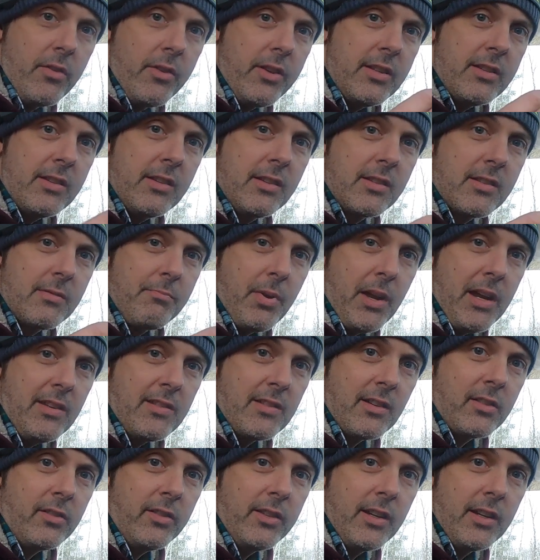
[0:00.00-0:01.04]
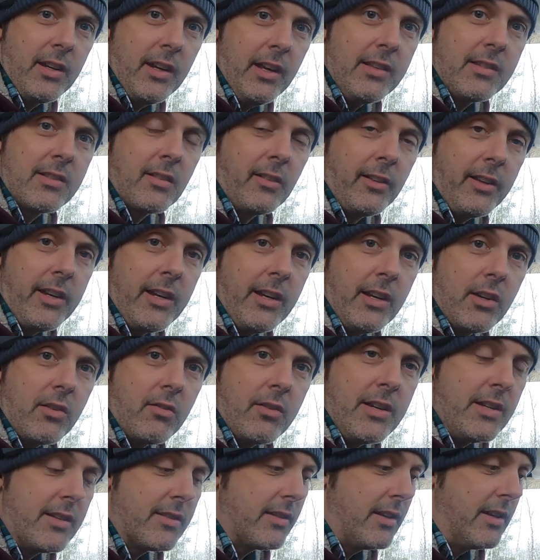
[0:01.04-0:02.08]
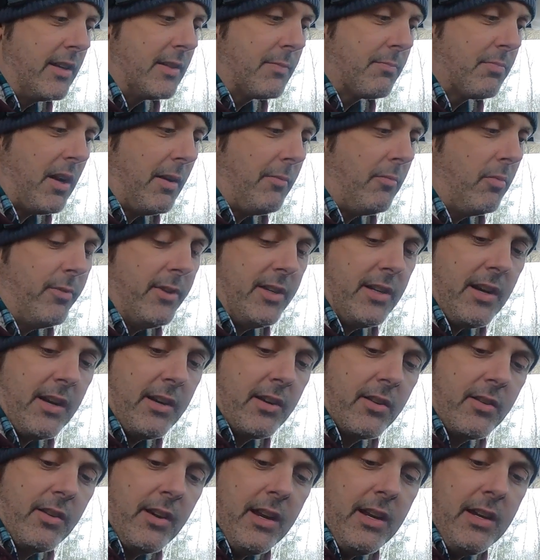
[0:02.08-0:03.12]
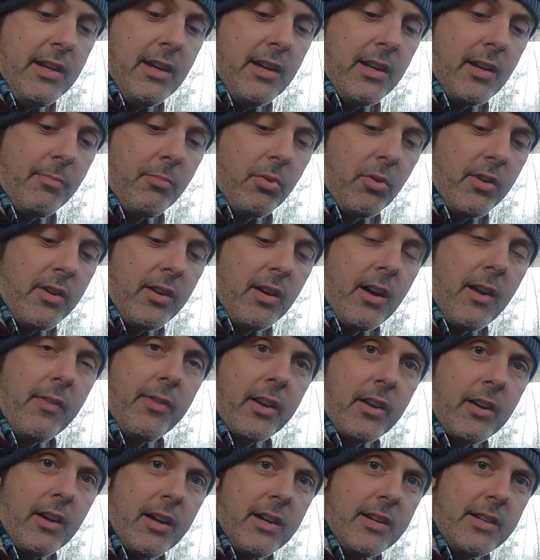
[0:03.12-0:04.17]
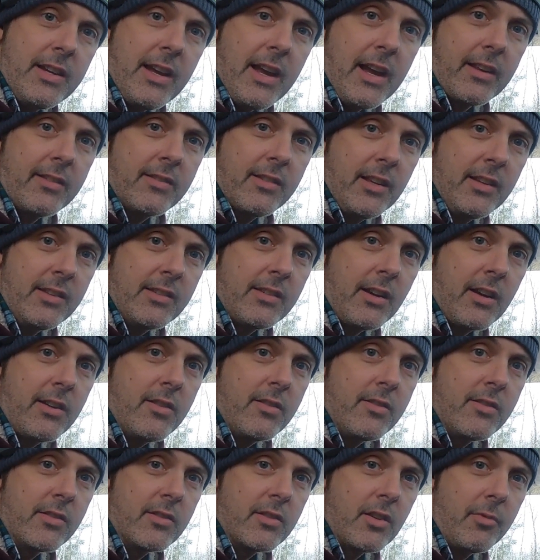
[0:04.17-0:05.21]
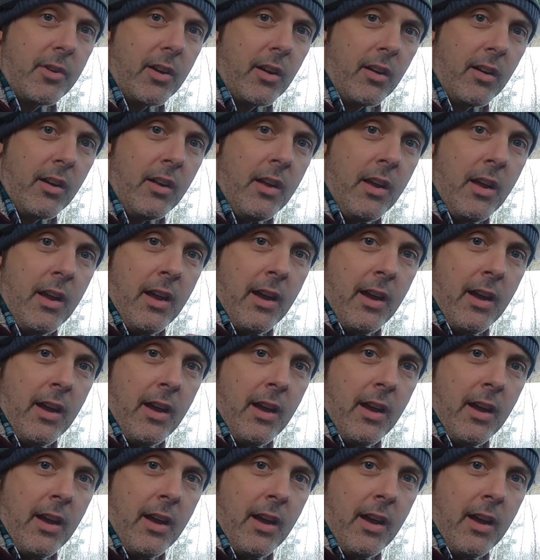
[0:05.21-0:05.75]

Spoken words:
This is basically an insulating grease, and it's probably not a good idea to put on the contacts inside your distributor.